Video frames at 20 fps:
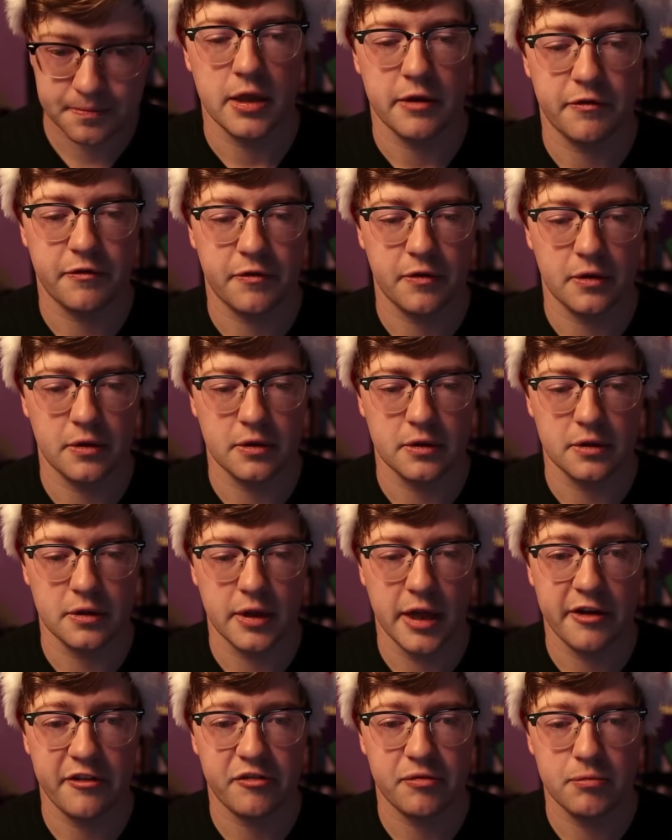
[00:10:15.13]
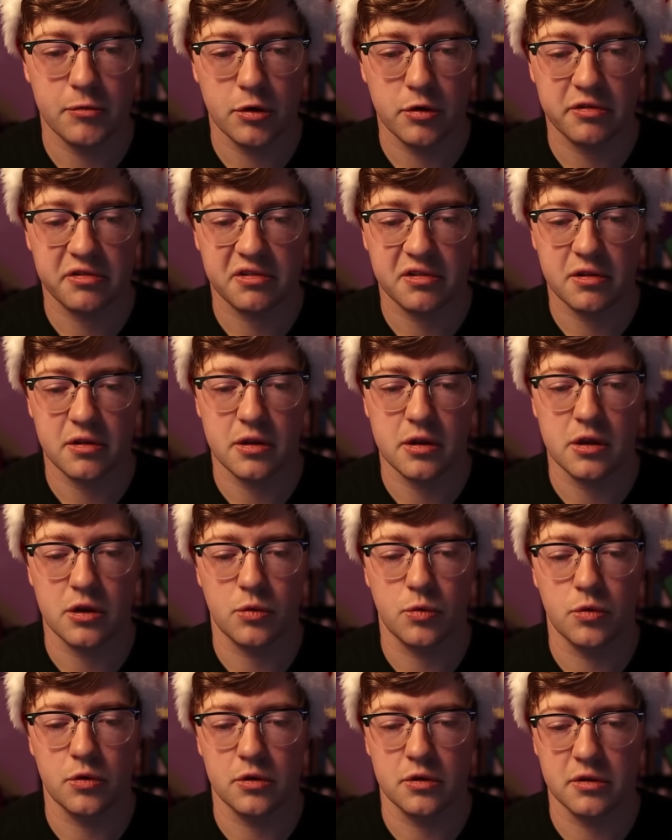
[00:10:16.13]
If leftmost
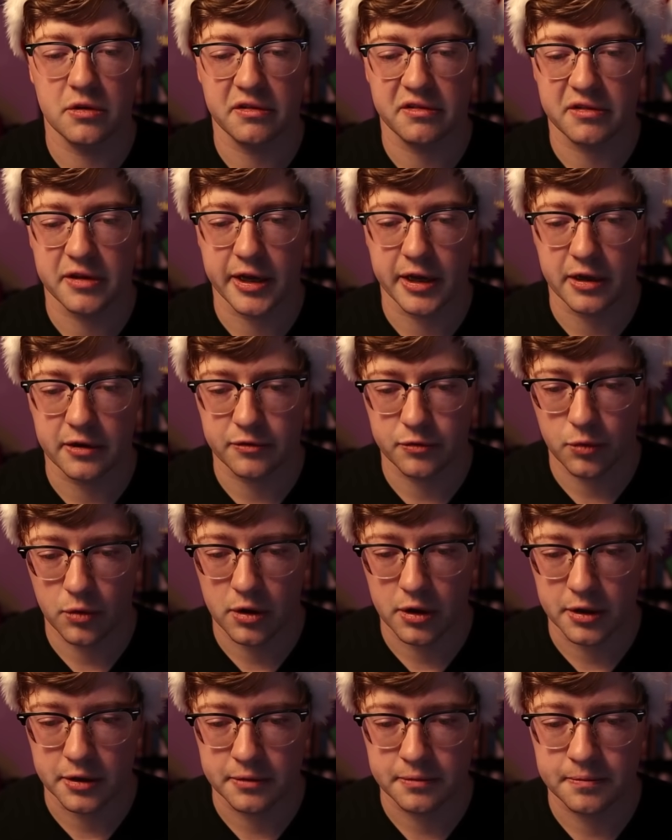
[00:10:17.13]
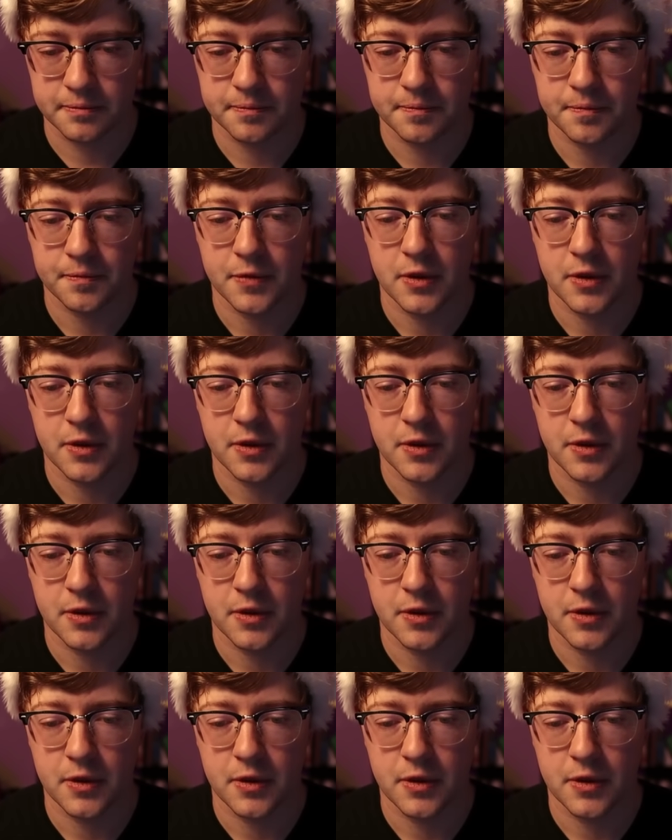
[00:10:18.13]
equals negative one,